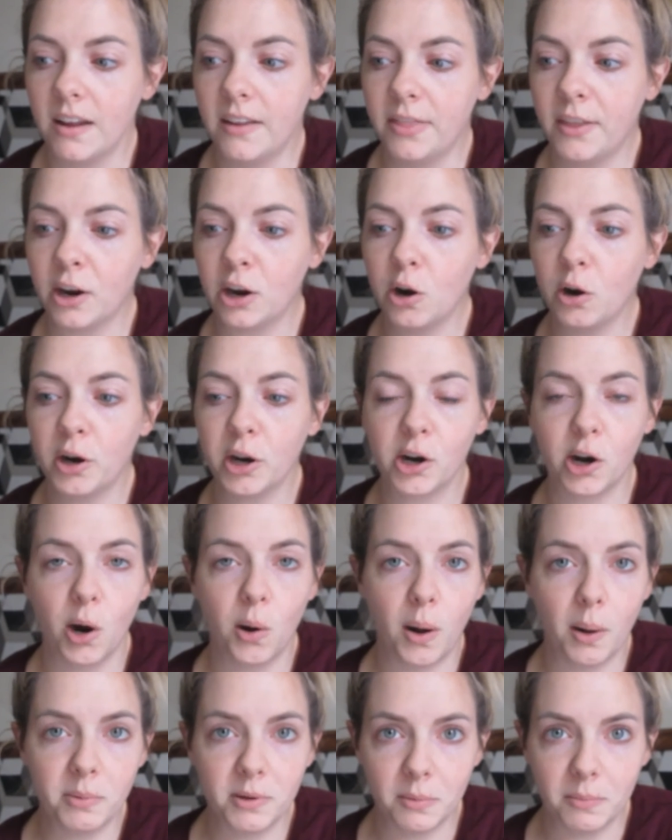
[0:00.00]
They're going to
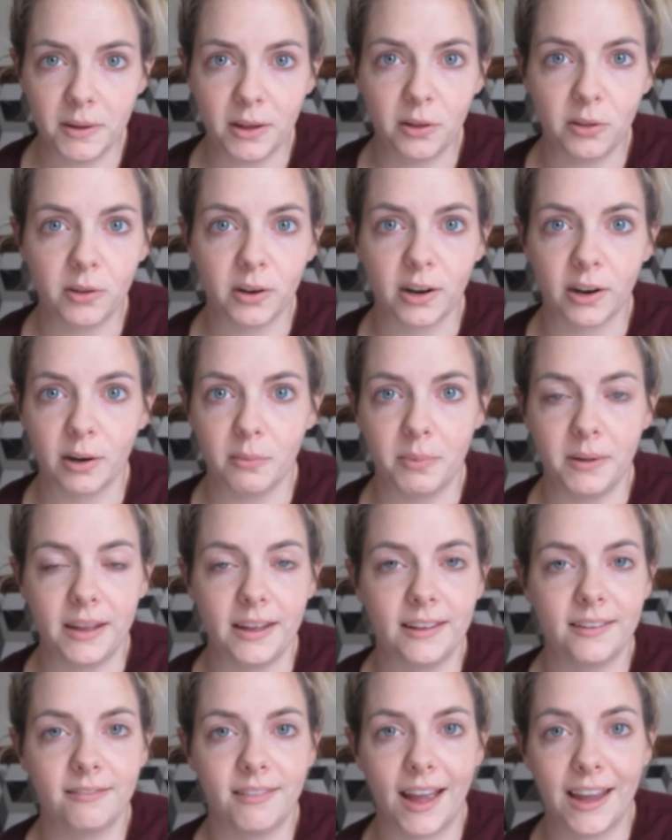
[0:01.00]
grow up to be who they're going to
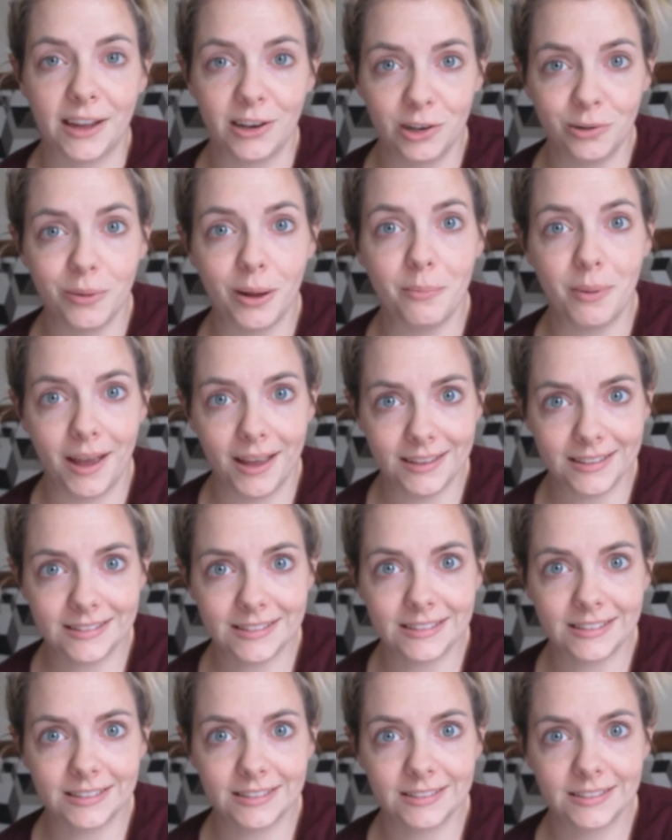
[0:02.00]
be. I can do my
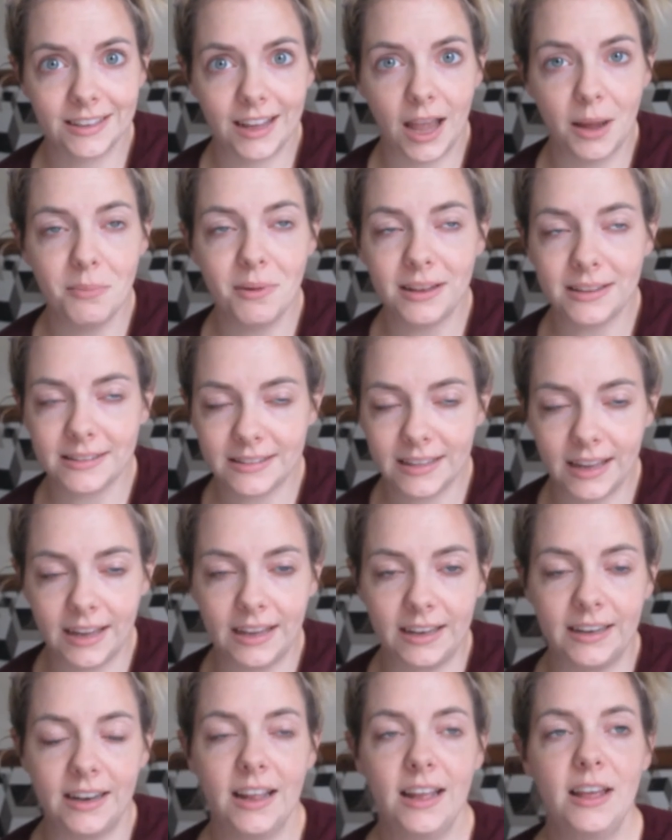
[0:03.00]
best. I'm not
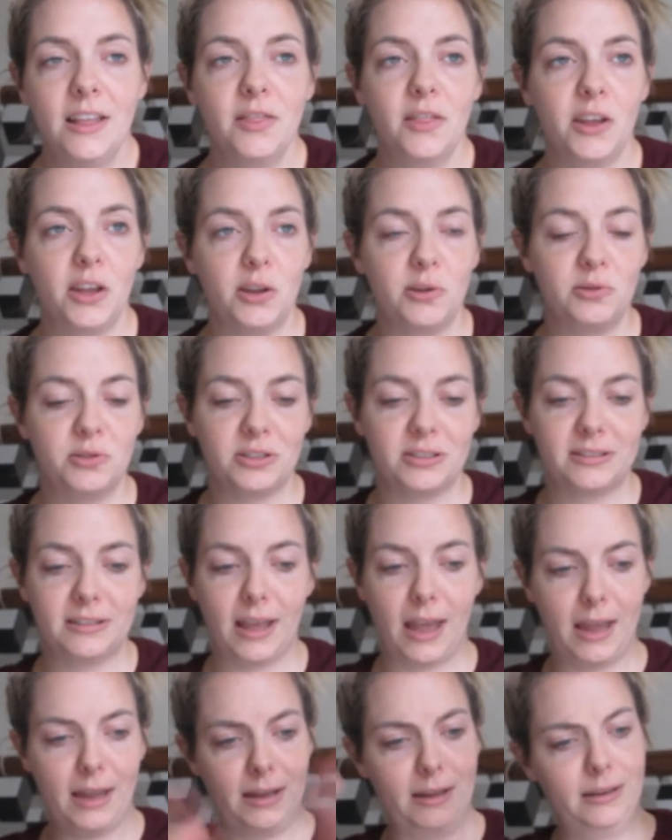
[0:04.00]
saying that you just
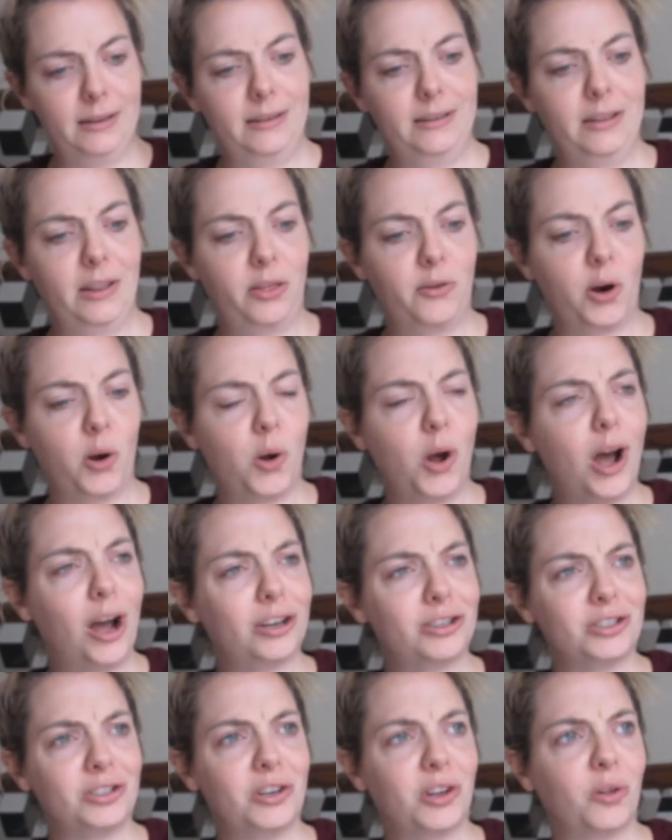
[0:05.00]
like throw
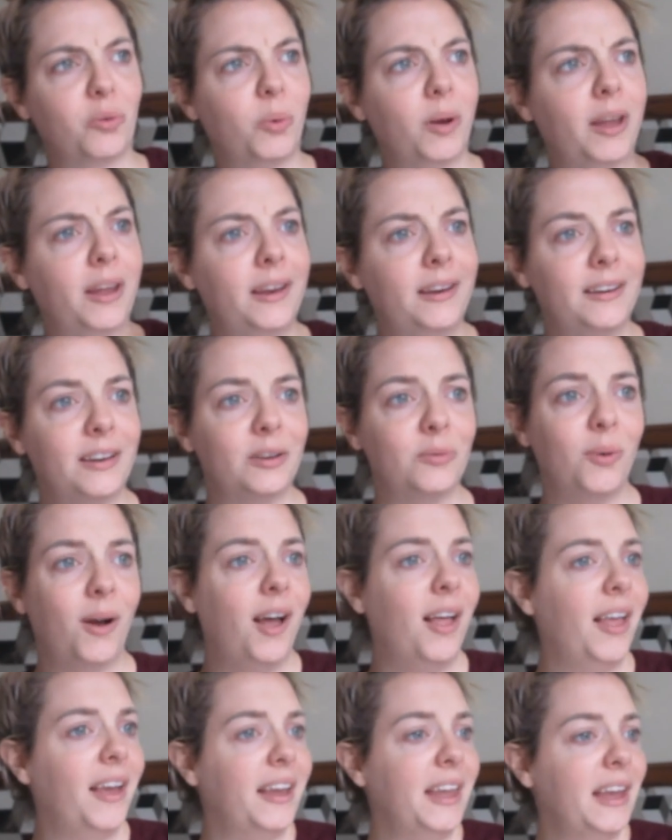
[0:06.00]
caution to the wind and,
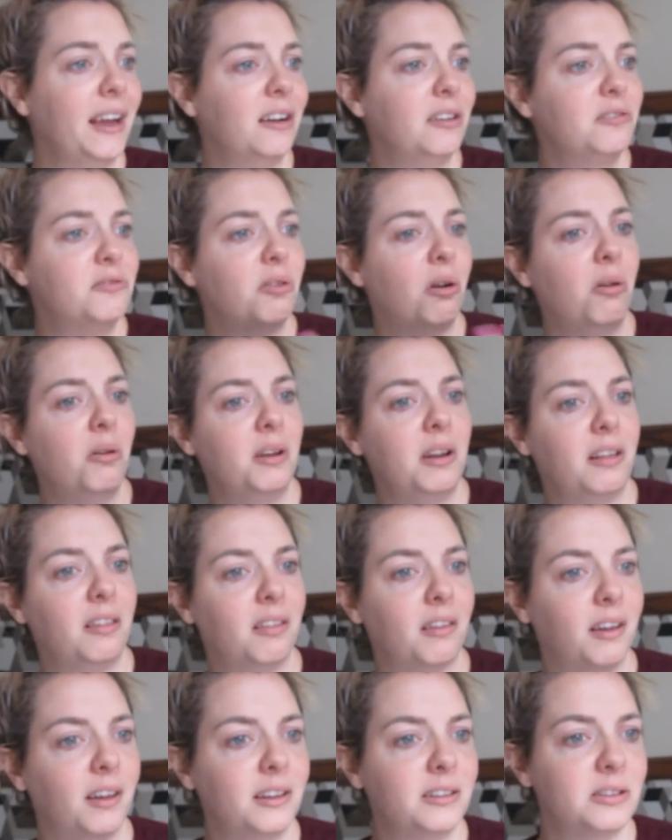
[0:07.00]
well, I can't control
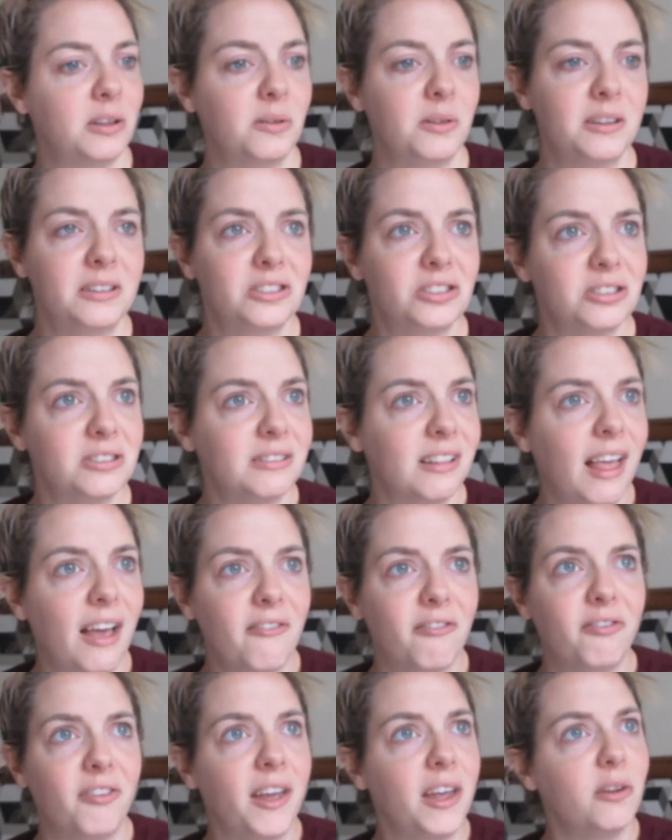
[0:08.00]
anything, so let's just
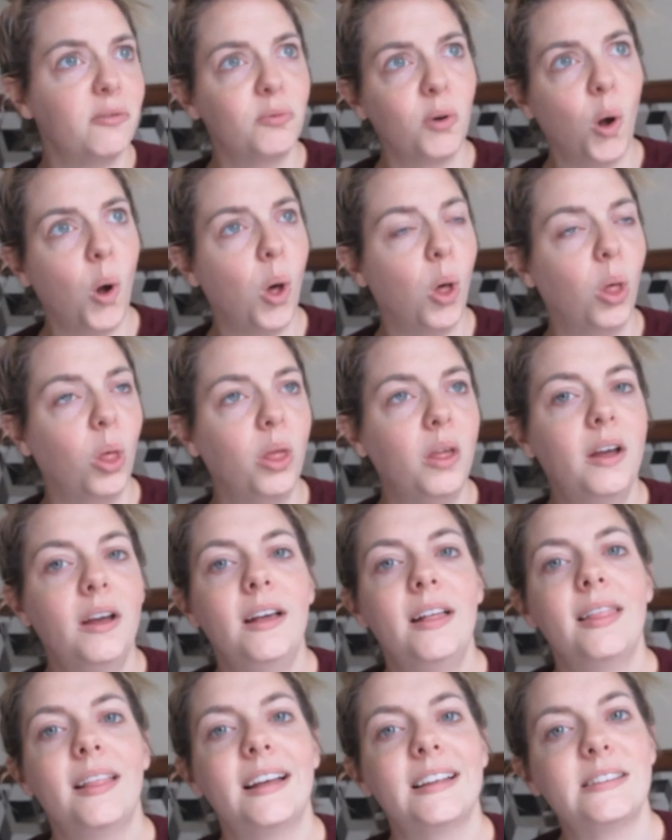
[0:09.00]
let fate roll.
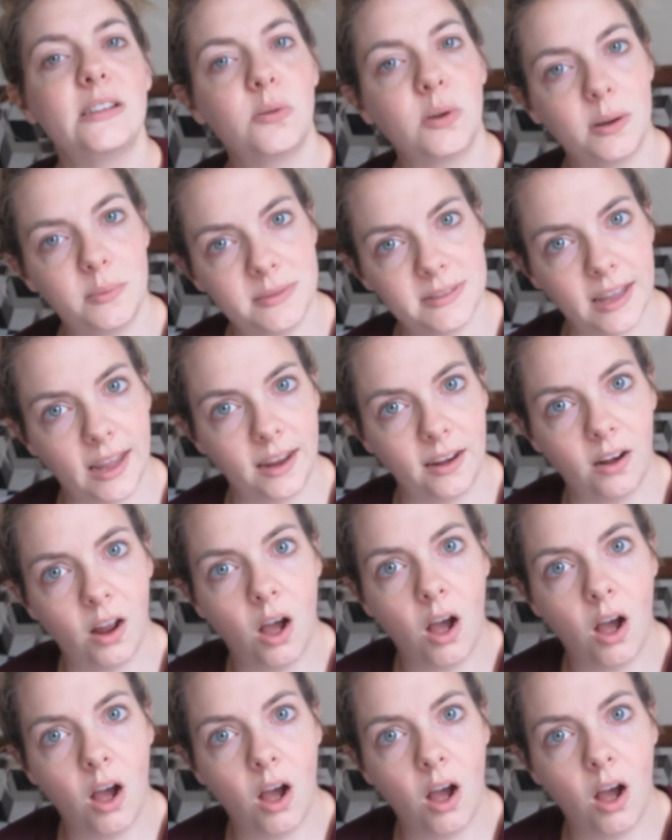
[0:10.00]
That's not what I'm saying.